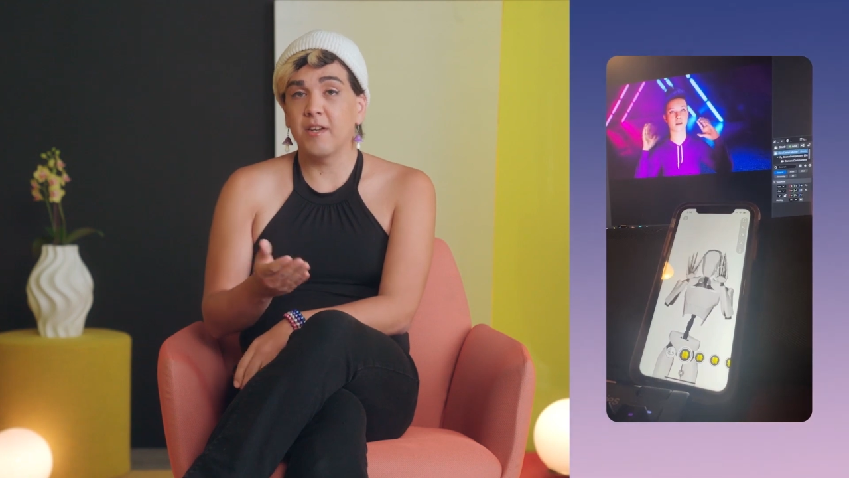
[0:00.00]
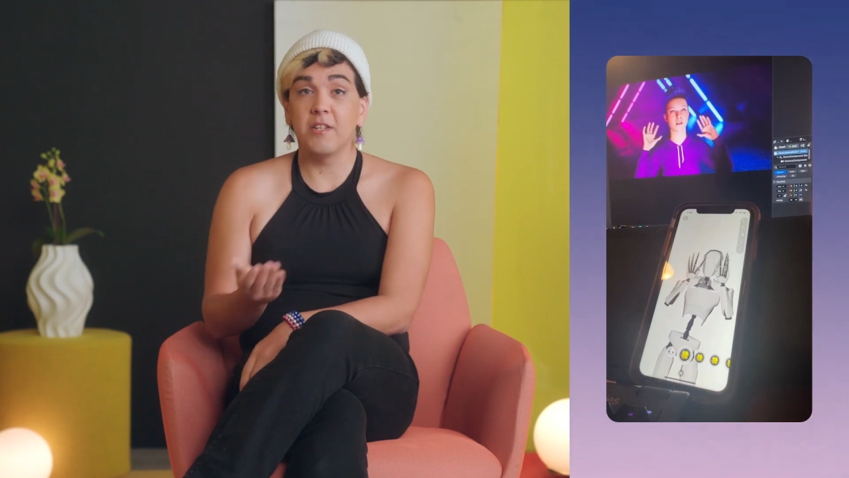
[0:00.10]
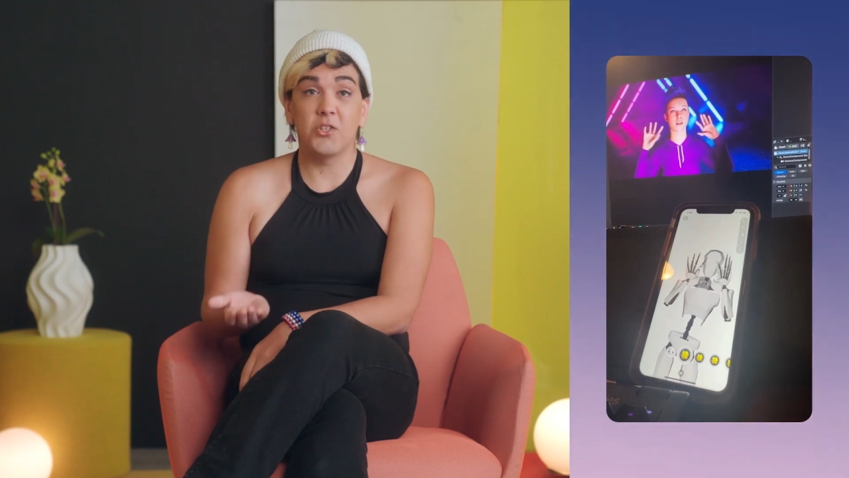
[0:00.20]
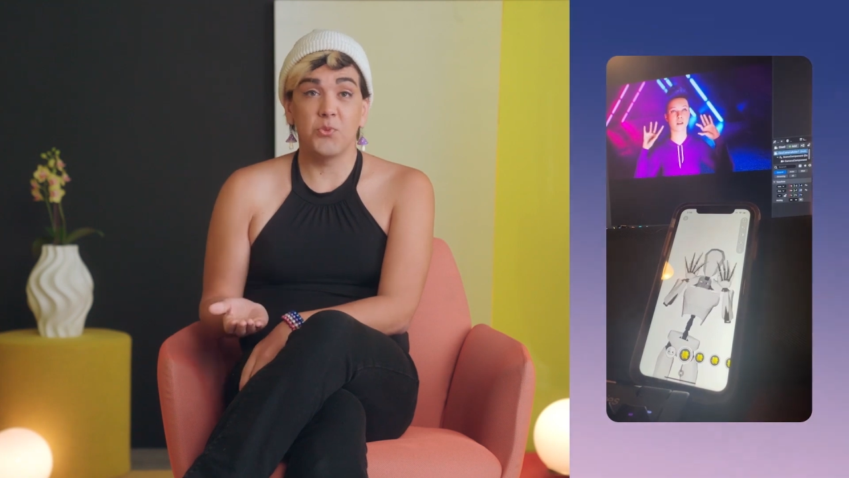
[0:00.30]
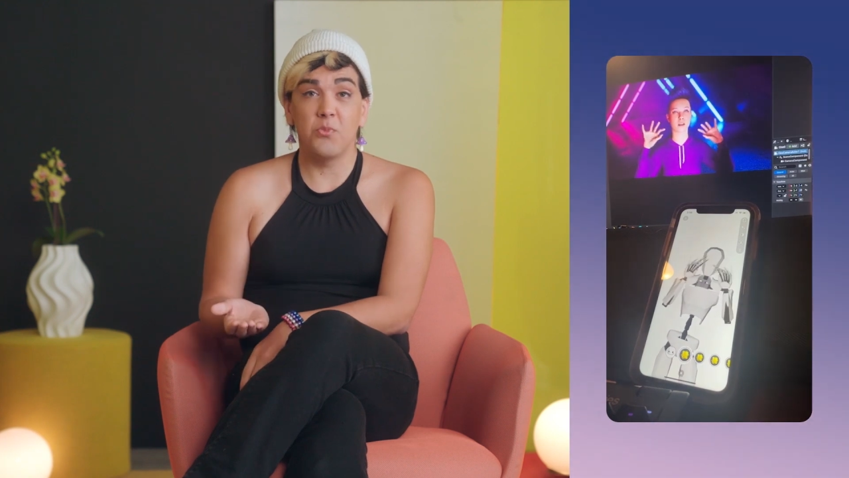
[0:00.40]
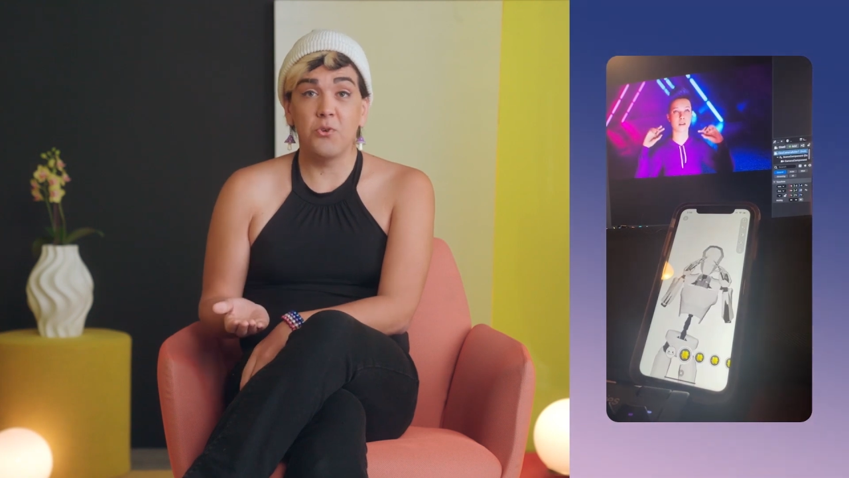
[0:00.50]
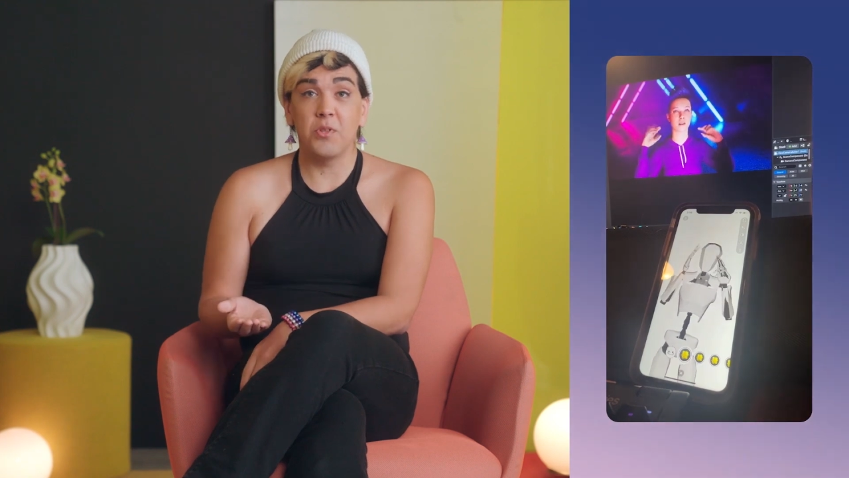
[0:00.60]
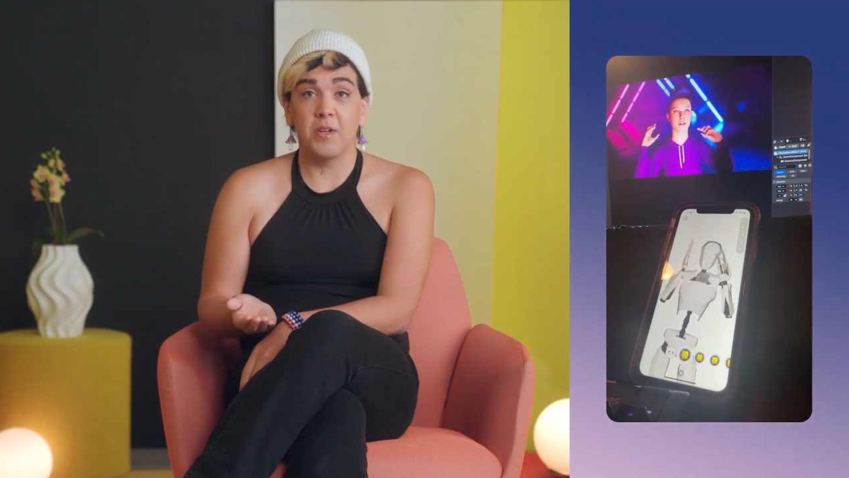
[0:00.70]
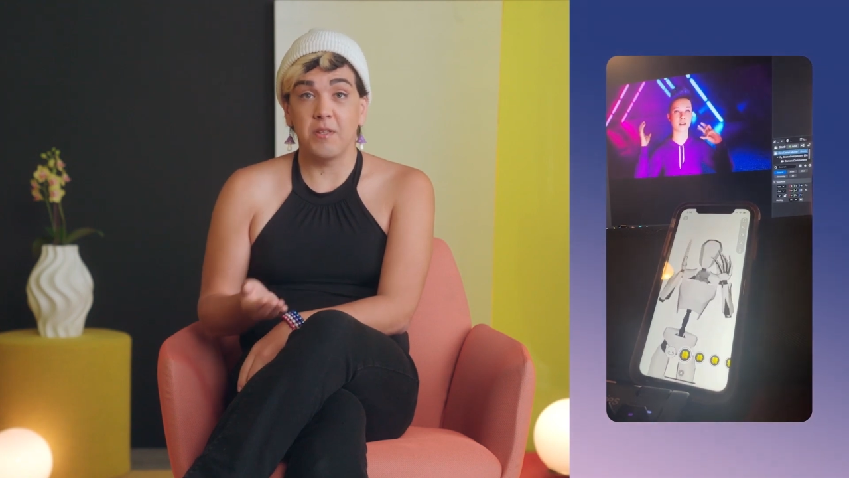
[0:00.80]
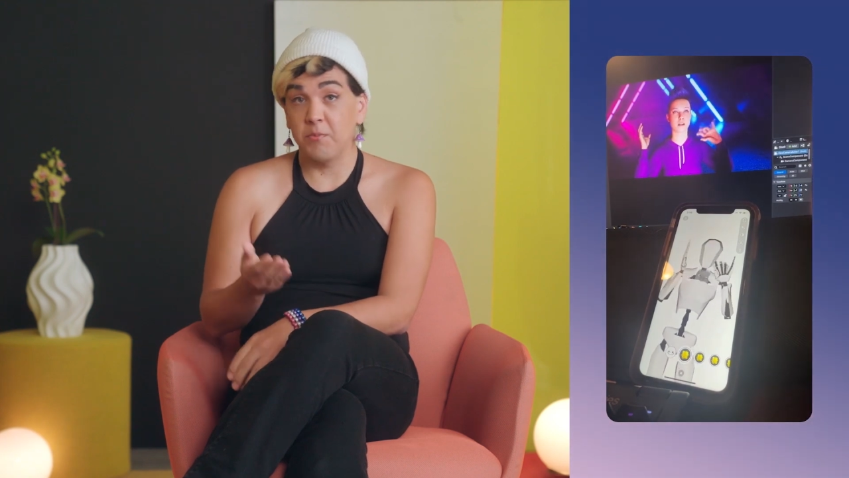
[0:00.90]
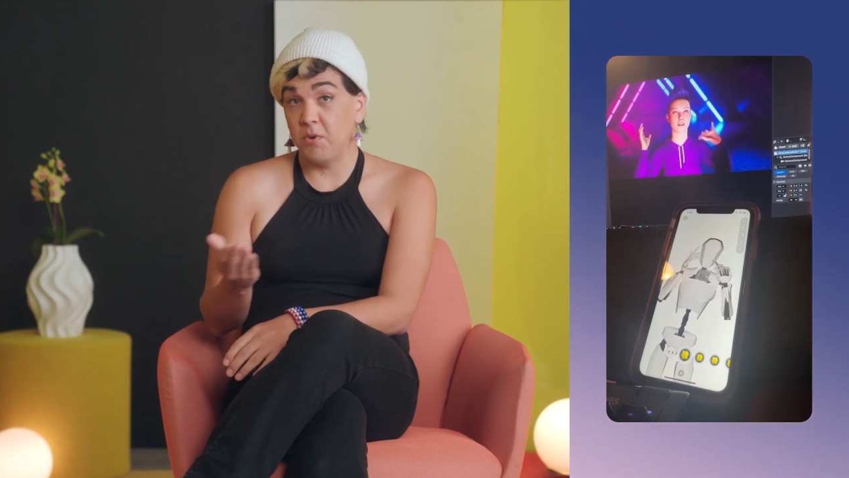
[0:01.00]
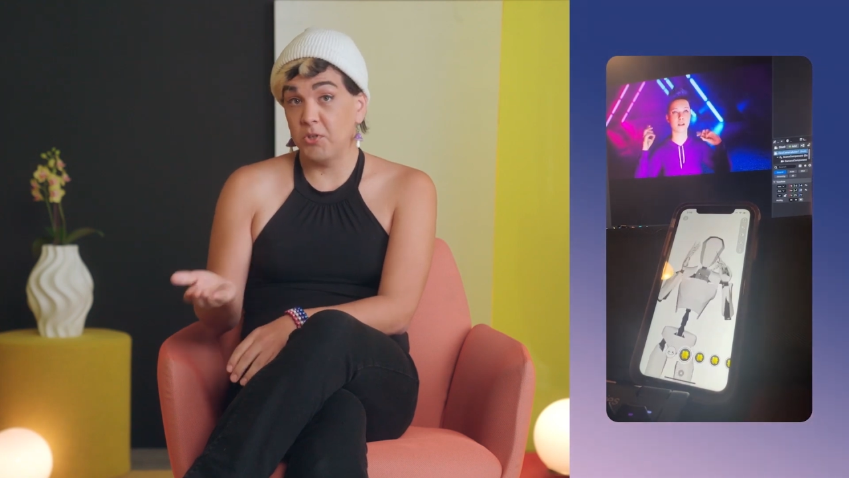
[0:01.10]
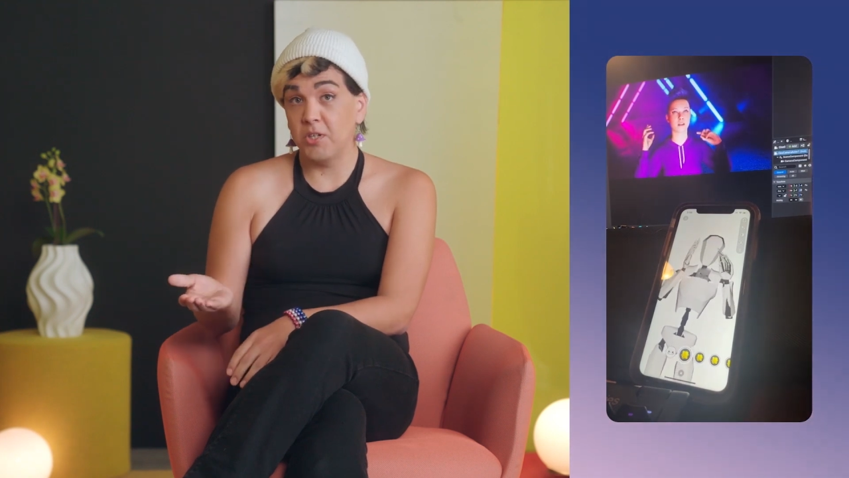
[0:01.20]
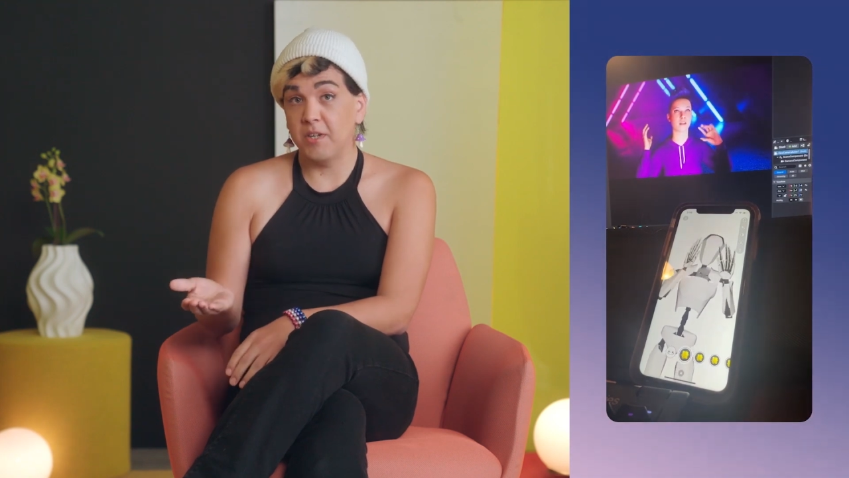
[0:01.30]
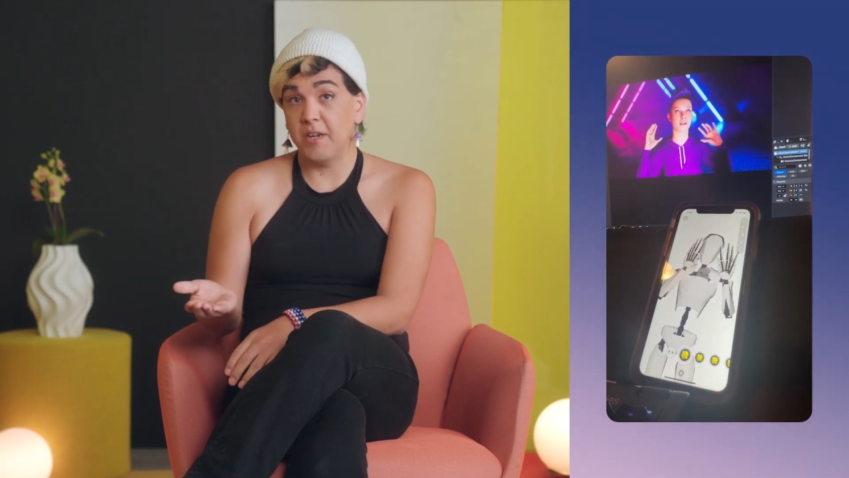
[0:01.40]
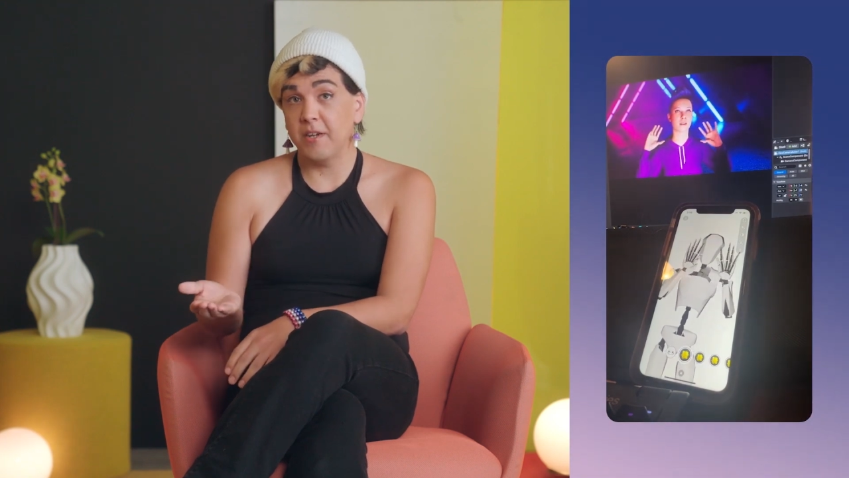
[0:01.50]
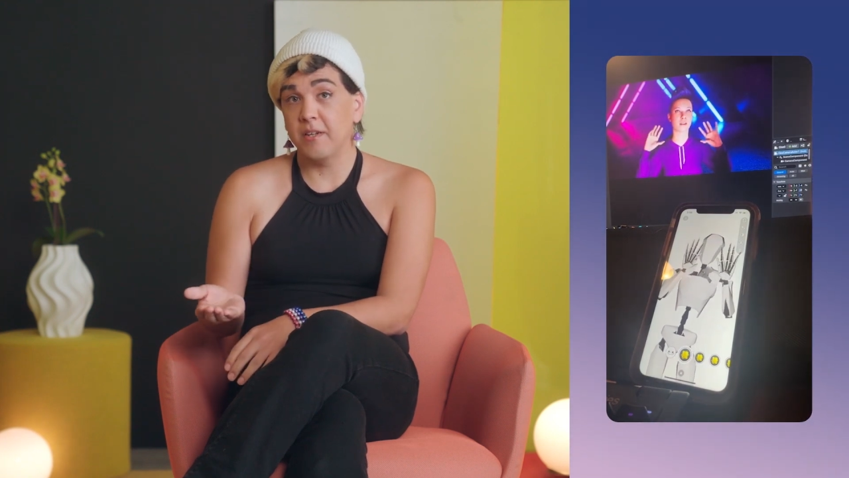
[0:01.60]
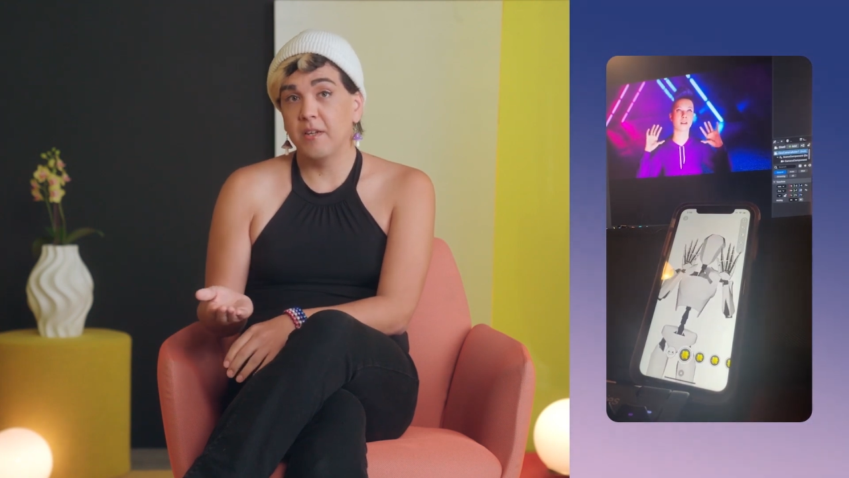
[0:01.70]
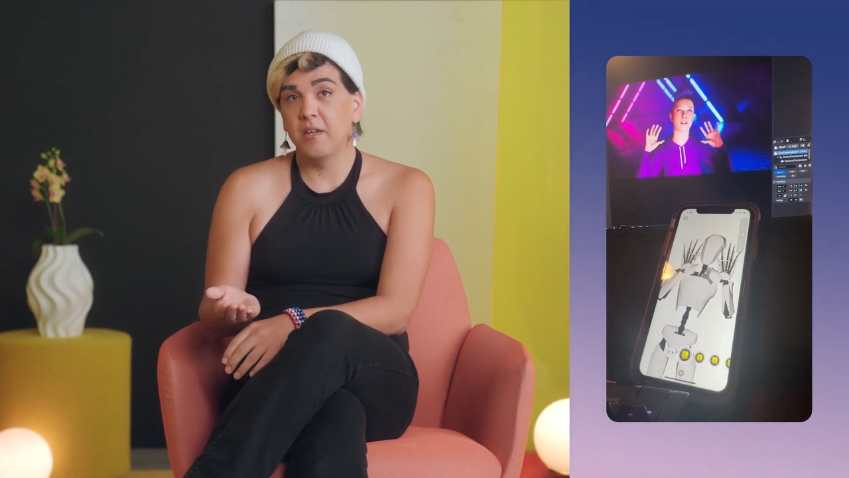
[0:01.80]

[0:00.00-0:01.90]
and smoothing the motion data,